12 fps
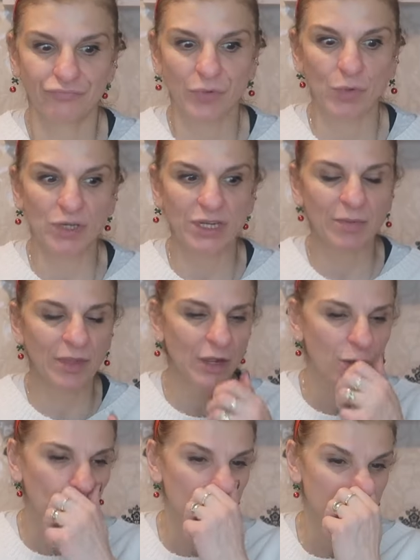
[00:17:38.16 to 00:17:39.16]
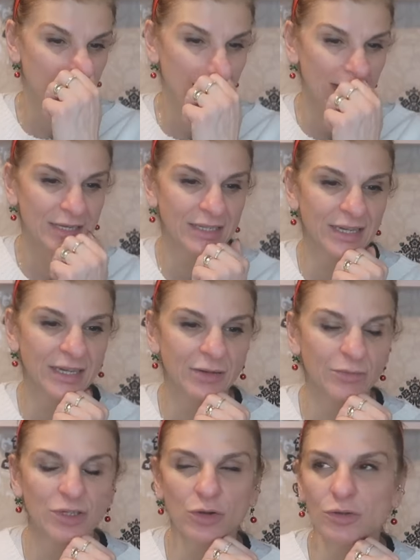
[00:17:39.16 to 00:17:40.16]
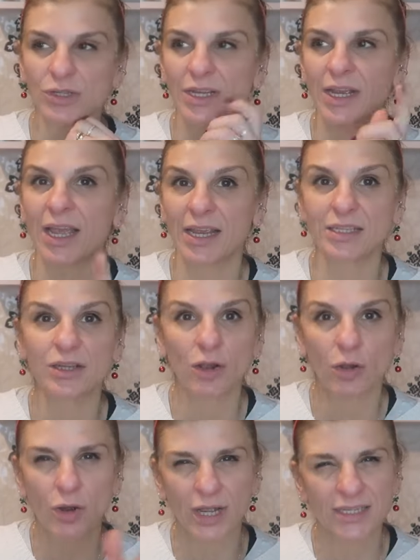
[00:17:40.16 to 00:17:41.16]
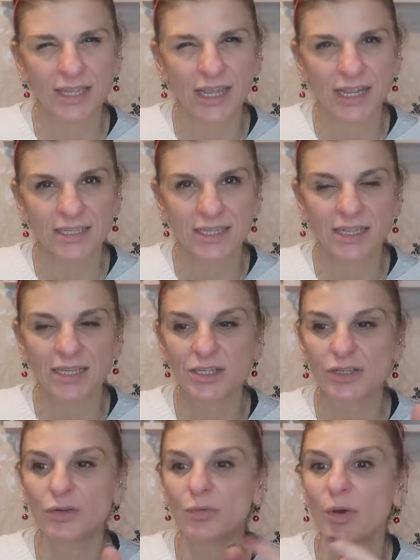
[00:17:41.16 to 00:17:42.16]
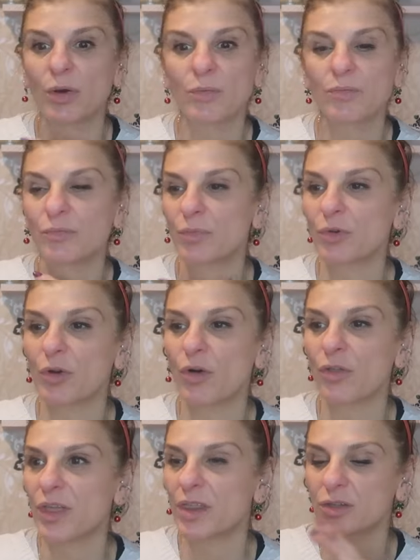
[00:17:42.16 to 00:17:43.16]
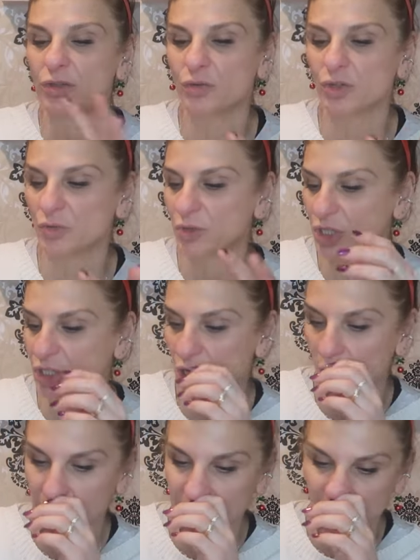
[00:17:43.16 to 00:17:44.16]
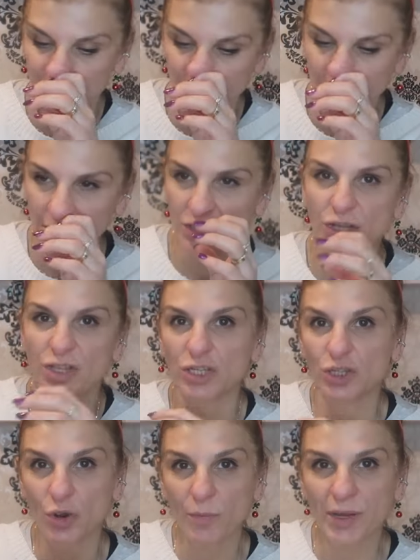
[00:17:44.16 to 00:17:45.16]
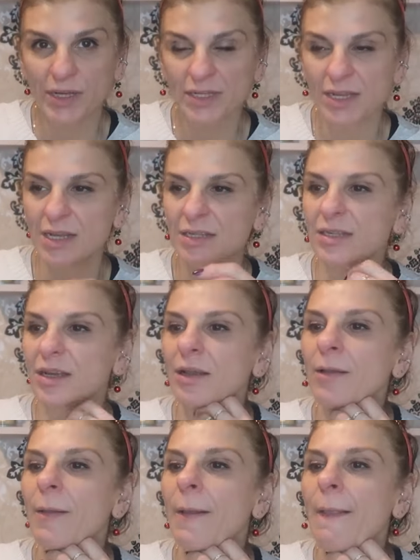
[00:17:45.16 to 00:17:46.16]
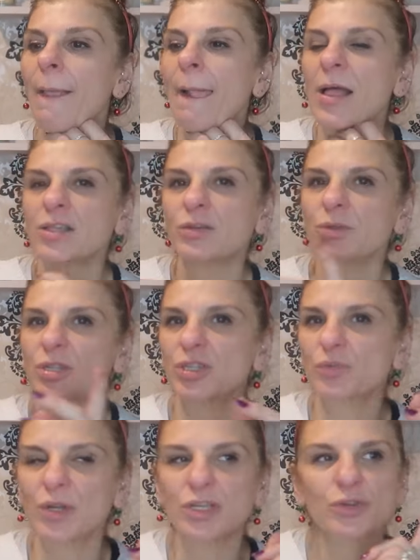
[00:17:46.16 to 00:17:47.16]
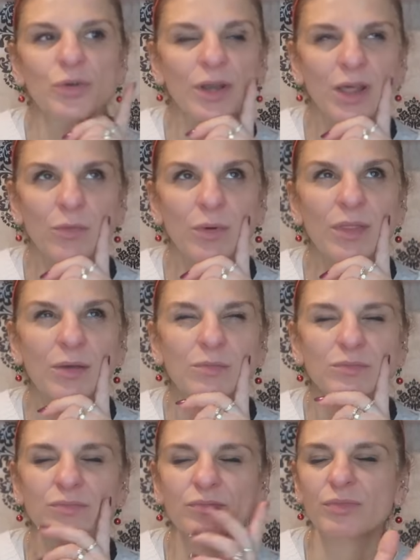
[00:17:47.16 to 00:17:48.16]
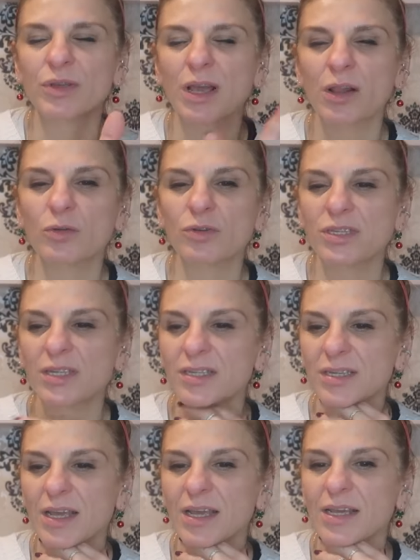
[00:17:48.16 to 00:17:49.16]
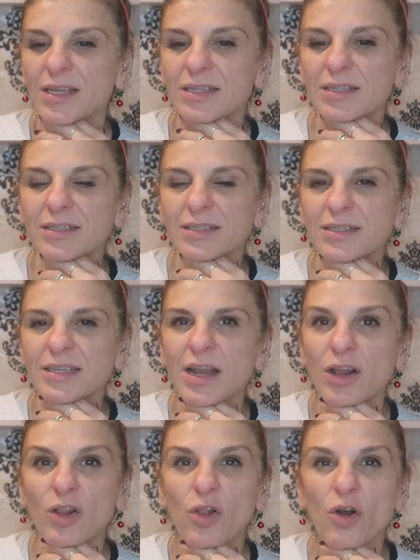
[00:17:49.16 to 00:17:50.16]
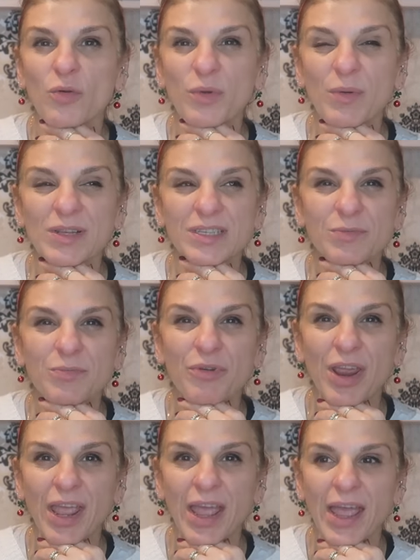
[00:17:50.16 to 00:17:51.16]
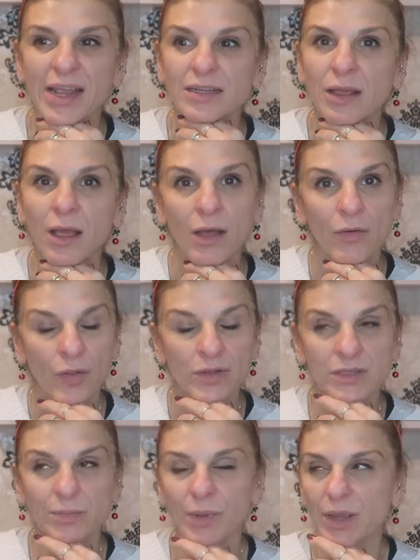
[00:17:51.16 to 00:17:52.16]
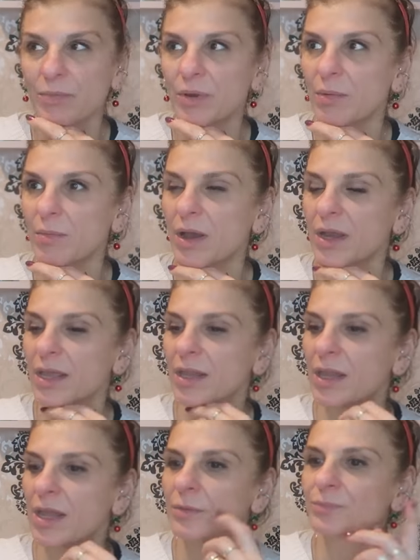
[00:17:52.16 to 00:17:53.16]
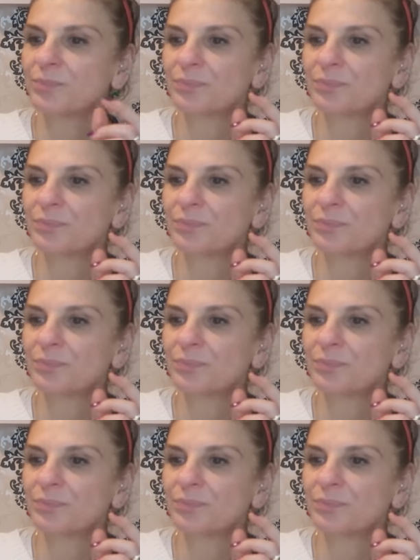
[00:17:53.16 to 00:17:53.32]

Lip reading: what time they close, and it said it was closing at 8 o'clock. I think I said this to you. Well, we got there, the doors were shut to the shopping centre. So we just went to another one that closes at 10 o'clock. We went to Brayhead. What's a big Primark in there?